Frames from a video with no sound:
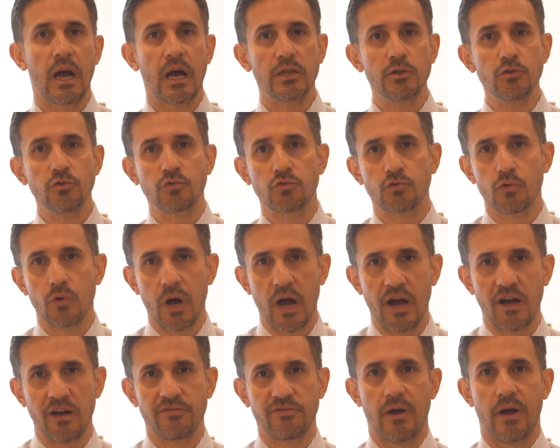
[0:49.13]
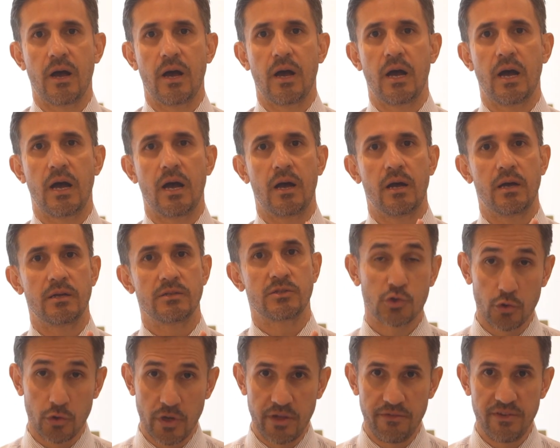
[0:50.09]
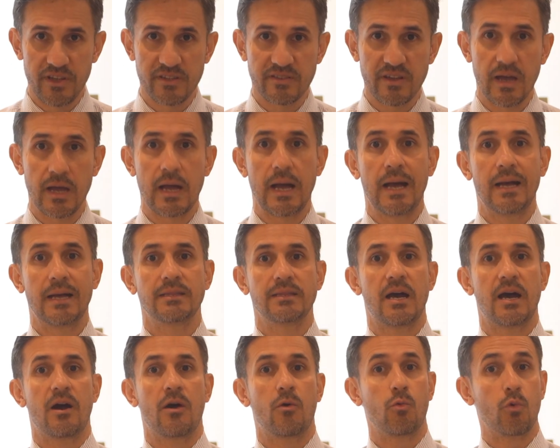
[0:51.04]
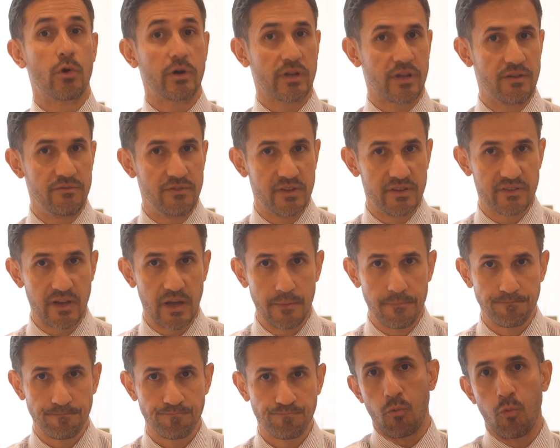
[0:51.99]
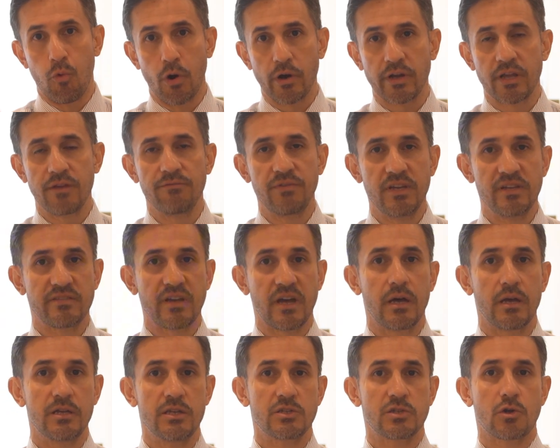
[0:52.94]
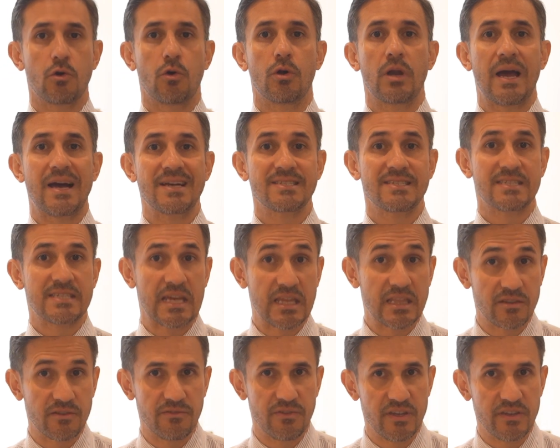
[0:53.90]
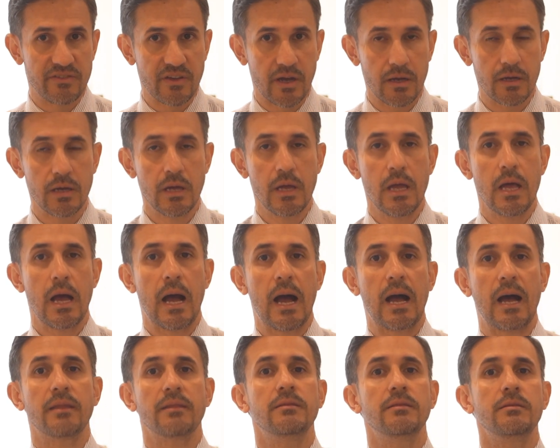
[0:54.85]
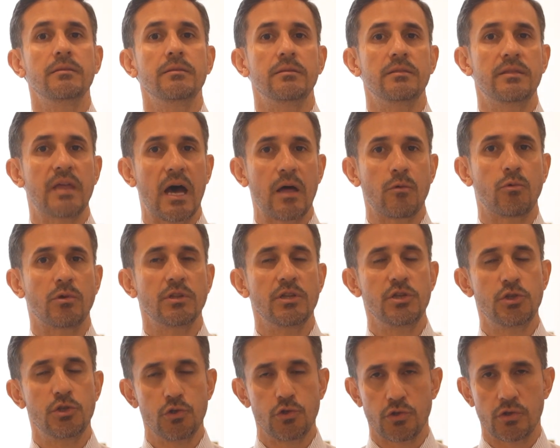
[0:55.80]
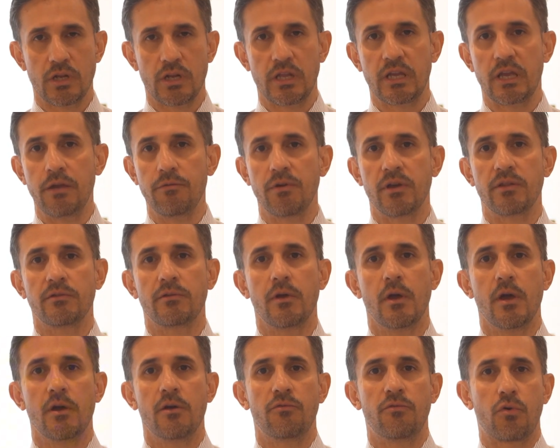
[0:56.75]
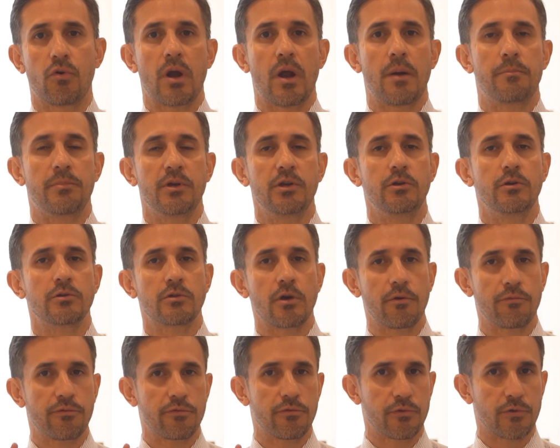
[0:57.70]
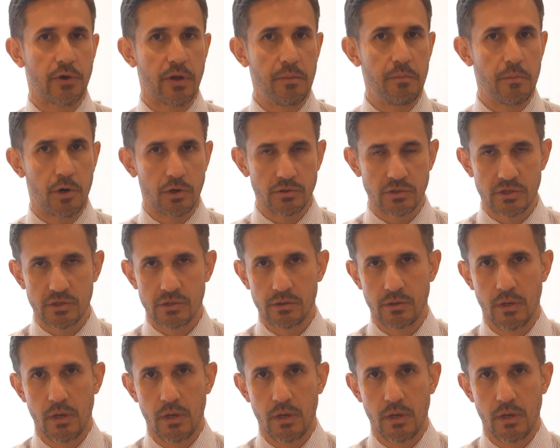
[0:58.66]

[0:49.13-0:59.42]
I used to have a study visa and a working visa. Working visa is called a set visa, and that one is usually given for a period of 3 months.